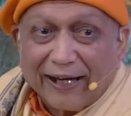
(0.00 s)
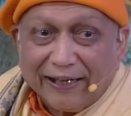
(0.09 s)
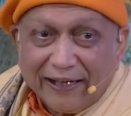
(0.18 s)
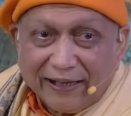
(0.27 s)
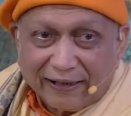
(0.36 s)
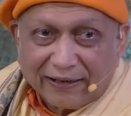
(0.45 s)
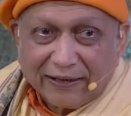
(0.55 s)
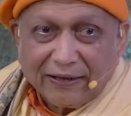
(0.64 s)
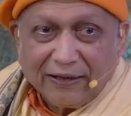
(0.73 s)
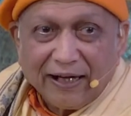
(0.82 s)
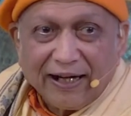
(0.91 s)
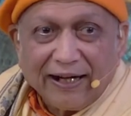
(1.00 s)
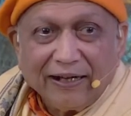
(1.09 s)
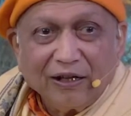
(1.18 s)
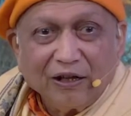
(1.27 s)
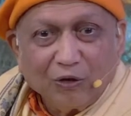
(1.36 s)
practical
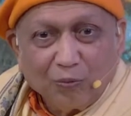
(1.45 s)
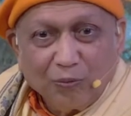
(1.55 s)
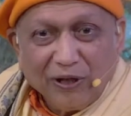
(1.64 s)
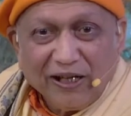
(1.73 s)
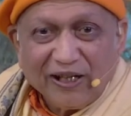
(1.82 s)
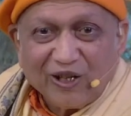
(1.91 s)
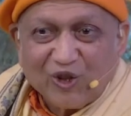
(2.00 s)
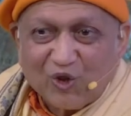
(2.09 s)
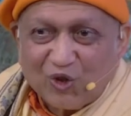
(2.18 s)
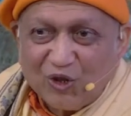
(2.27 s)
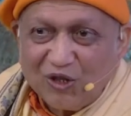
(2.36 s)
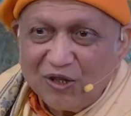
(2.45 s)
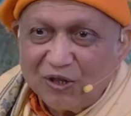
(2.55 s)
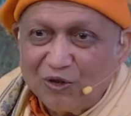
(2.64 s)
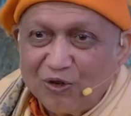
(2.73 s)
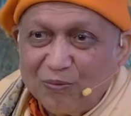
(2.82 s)
and being
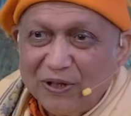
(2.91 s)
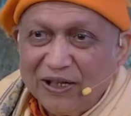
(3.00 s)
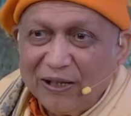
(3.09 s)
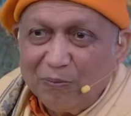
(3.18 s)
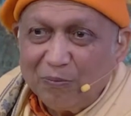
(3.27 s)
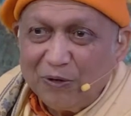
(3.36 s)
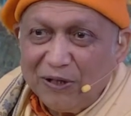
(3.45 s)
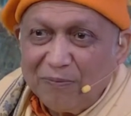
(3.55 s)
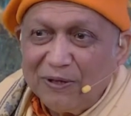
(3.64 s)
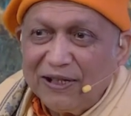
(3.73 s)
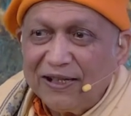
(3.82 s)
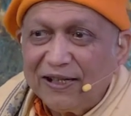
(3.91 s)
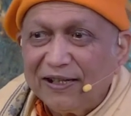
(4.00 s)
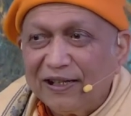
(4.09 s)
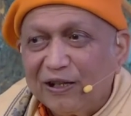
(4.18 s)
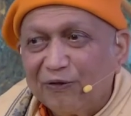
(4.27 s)
told to be
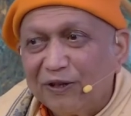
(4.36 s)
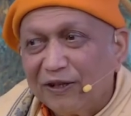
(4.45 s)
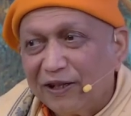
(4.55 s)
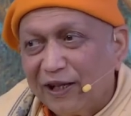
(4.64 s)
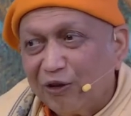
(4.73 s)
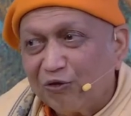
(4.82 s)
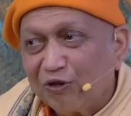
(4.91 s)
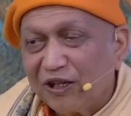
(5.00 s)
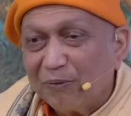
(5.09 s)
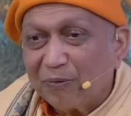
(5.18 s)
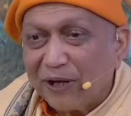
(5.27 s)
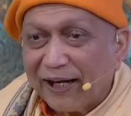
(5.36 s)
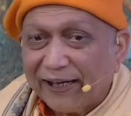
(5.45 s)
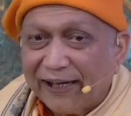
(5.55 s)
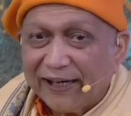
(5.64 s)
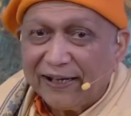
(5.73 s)
implemented in our day to day
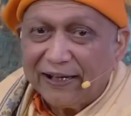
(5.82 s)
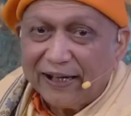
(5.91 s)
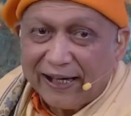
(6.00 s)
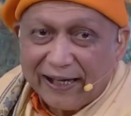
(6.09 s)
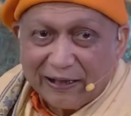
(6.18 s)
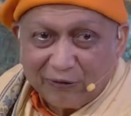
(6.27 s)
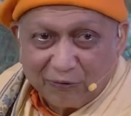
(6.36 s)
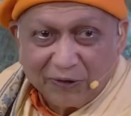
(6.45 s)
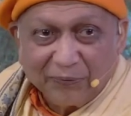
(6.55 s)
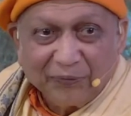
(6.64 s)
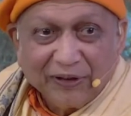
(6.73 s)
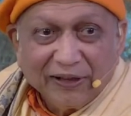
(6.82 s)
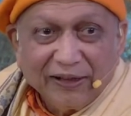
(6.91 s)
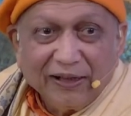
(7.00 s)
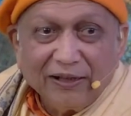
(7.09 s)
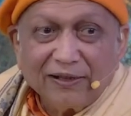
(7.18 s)
practical life.
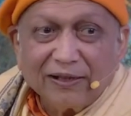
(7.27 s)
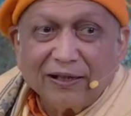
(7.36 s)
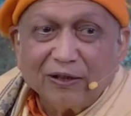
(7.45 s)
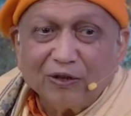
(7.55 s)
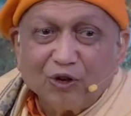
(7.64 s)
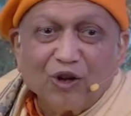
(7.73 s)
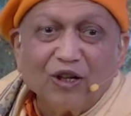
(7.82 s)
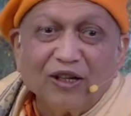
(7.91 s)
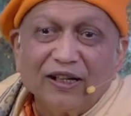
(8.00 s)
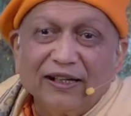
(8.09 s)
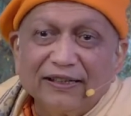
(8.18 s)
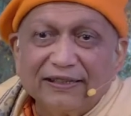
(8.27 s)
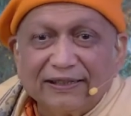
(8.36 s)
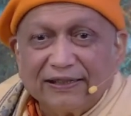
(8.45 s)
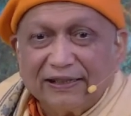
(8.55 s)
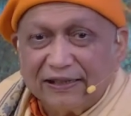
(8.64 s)
These are not
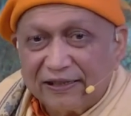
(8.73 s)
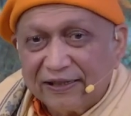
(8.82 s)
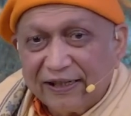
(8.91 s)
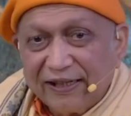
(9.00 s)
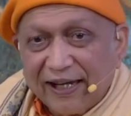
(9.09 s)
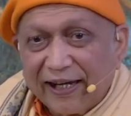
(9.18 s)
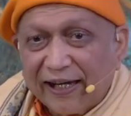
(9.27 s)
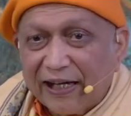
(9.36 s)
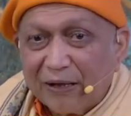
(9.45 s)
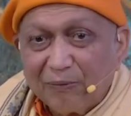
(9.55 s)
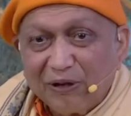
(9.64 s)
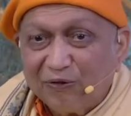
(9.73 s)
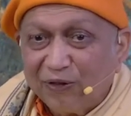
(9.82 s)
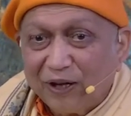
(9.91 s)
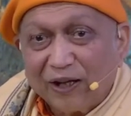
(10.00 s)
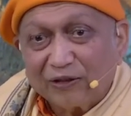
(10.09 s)
lessons in
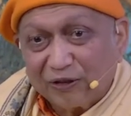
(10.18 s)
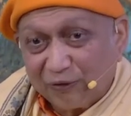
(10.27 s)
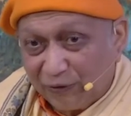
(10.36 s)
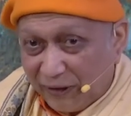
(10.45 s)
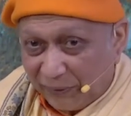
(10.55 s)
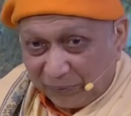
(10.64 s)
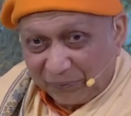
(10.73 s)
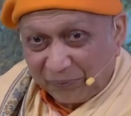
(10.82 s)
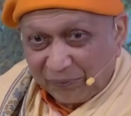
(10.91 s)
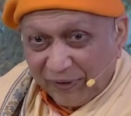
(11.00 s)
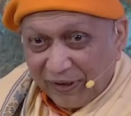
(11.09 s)
academic philosophy.